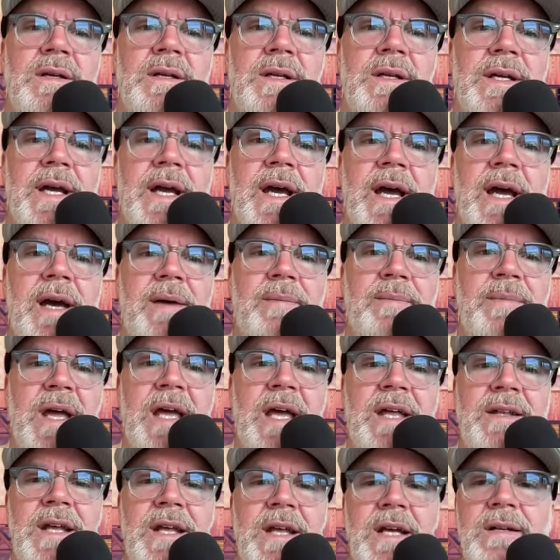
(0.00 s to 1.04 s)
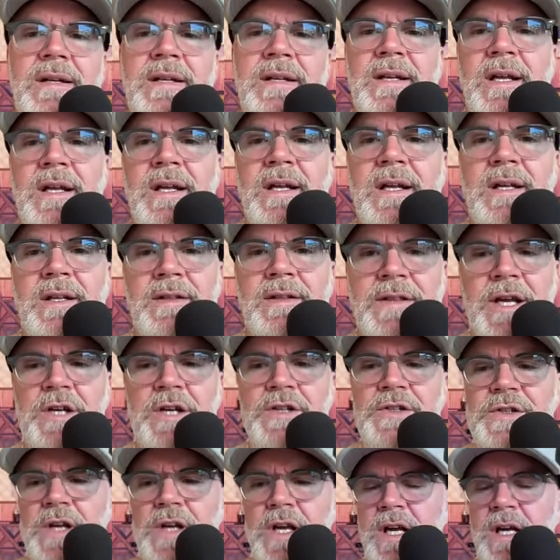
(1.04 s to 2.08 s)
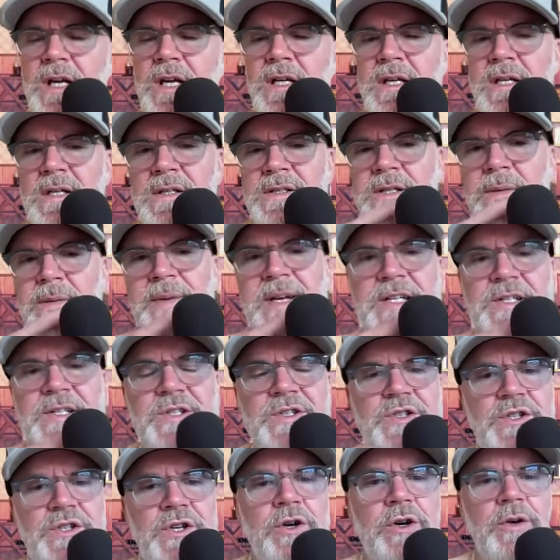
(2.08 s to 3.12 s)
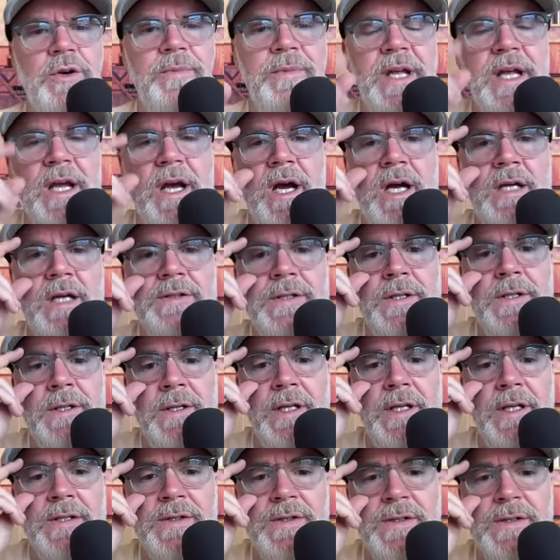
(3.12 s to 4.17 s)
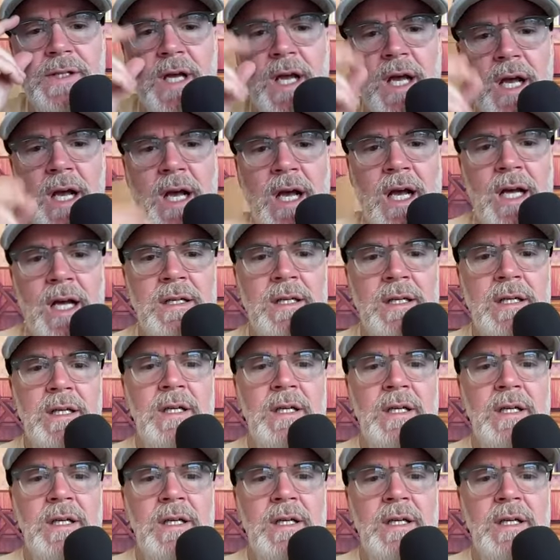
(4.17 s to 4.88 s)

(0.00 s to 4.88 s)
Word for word: Yeah, man. That it, there's a somebody just turned me on to this uh,